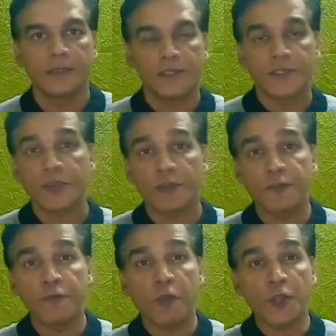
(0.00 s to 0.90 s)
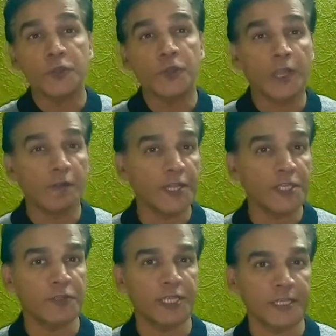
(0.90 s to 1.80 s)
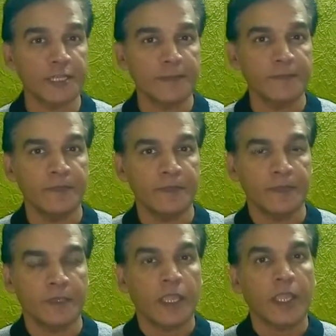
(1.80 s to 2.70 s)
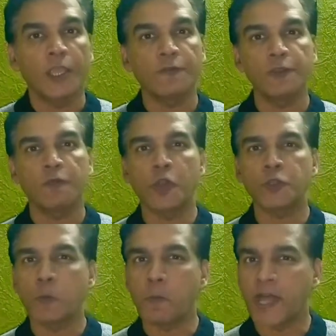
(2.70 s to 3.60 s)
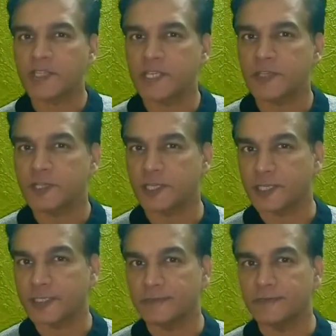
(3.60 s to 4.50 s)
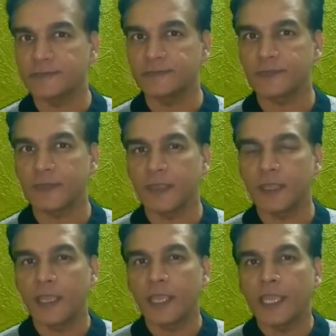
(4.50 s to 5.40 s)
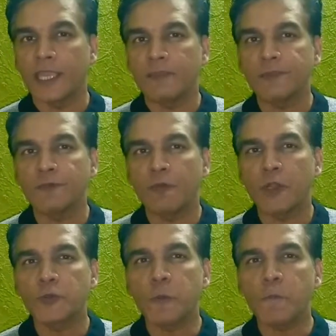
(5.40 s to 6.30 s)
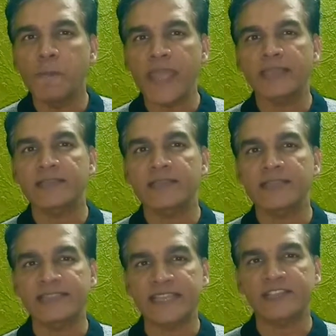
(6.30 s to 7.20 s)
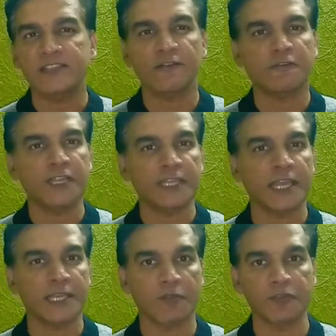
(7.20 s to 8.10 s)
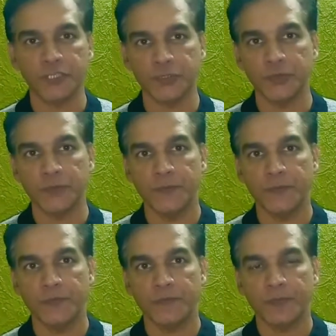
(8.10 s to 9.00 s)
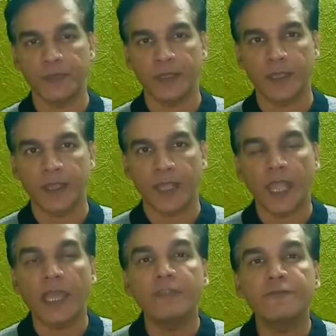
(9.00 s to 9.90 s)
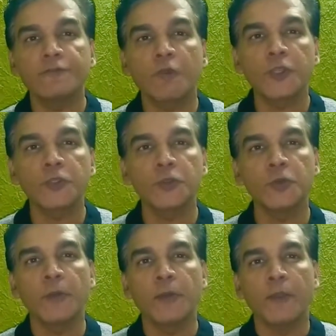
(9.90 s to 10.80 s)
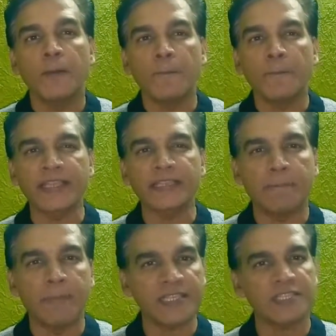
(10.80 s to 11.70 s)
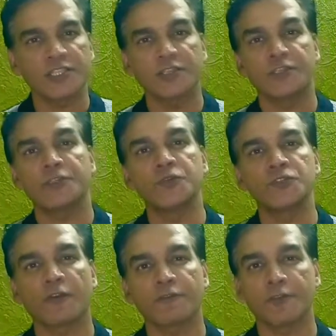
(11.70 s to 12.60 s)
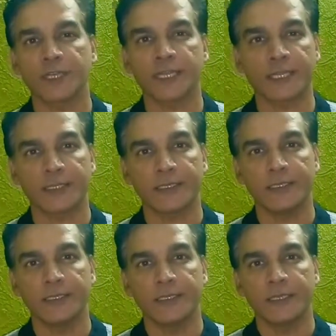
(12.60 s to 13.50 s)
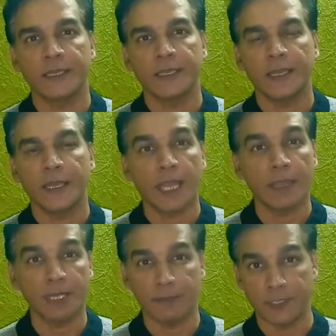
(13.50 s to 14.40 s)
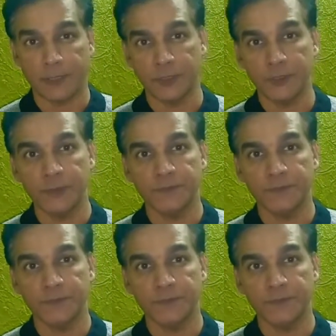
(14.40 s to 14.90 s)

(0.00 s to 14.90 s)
So if you want to govern your data, if you want to master your data, if you want to make sense of data around you, and if you want to make the best use of your data available to you,